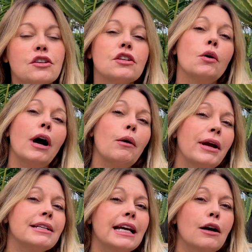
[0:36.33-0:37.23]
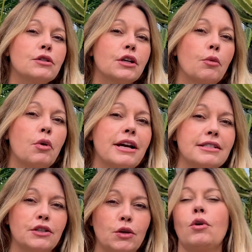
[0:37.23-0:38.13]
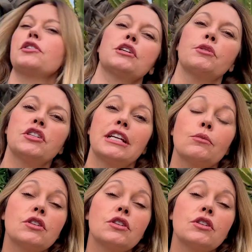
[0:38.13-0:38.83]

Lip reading: So I went out to go price a new washing machine,